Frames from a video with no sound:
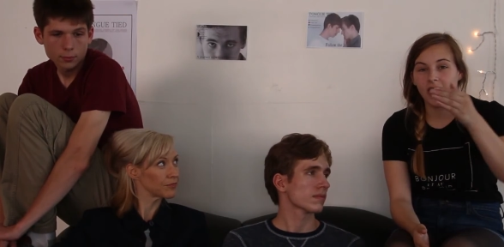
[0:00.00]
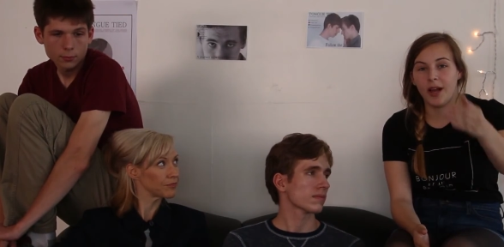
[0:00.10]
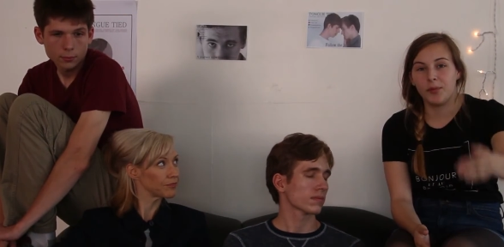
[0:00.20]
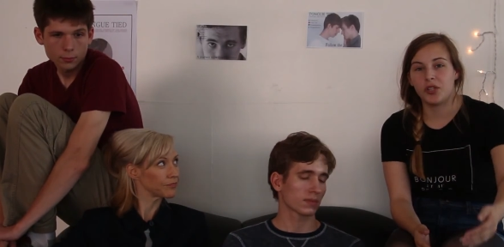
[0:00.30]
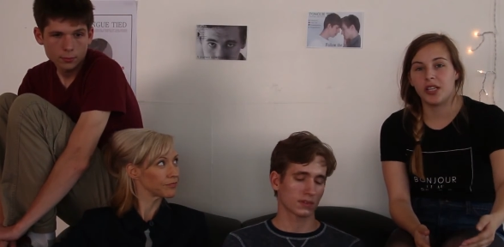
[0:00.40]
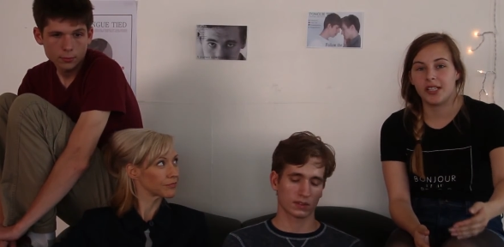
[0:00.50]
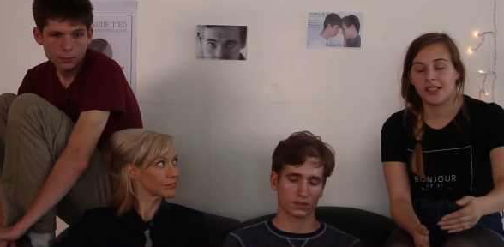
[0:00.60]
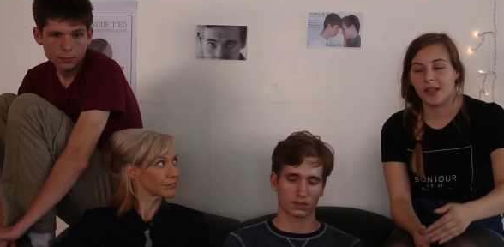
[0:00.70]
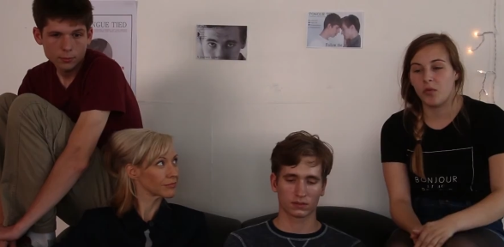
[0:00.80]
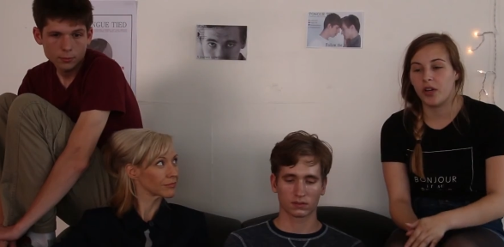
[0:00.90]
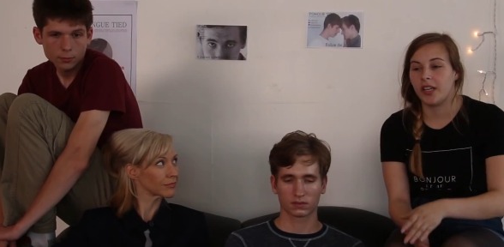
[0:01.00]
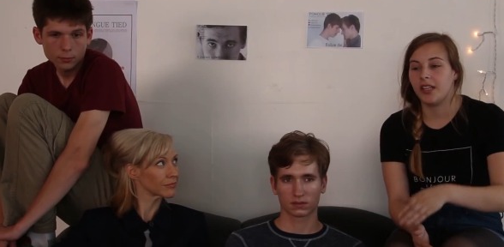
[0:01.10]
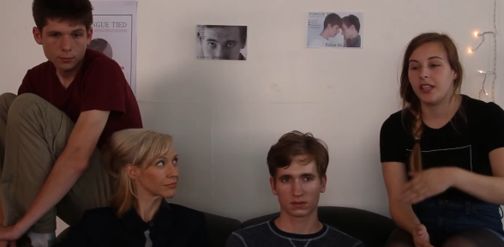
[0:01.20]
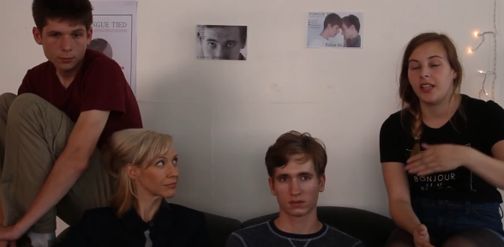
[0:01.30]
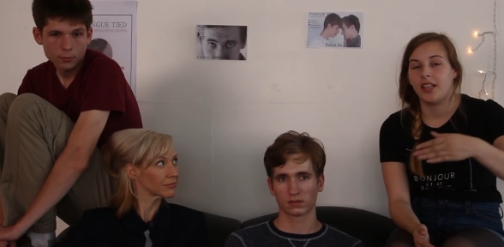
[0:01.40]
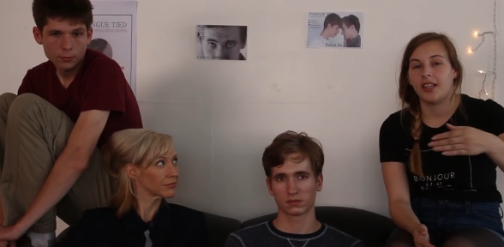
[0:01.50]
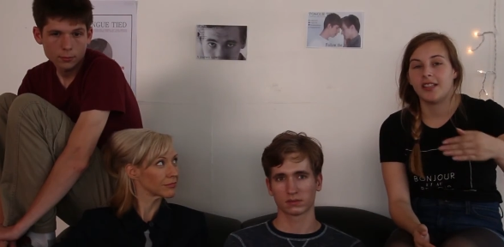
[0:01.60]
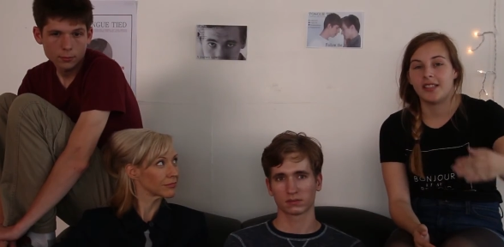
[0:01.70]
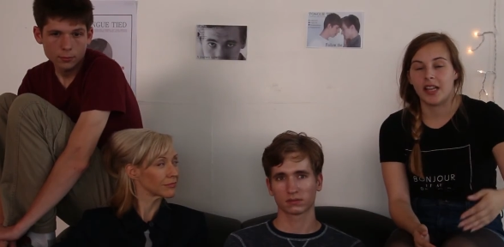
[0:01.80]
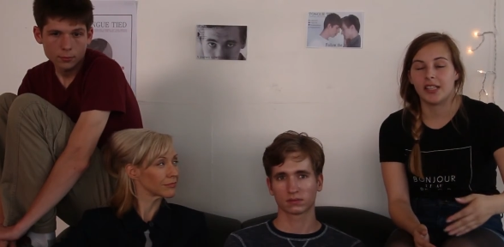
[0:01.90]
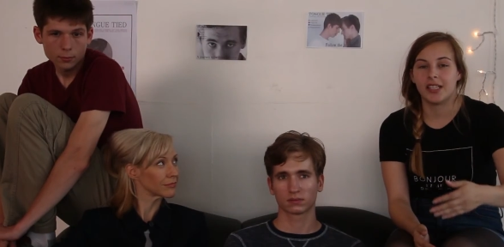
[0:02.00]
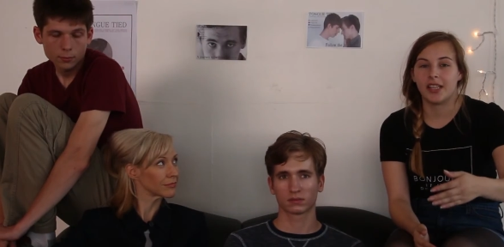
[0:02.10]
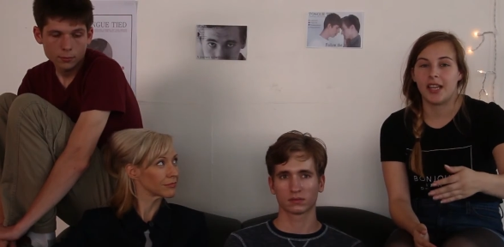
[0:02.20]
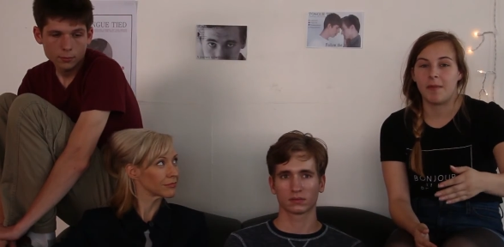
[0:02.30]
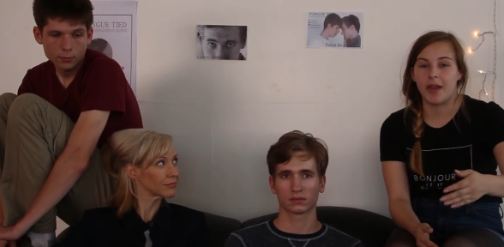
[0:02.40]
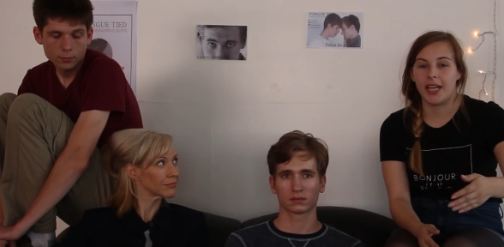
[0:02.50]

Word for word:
Speaker 1: option it to someone, sell it to them,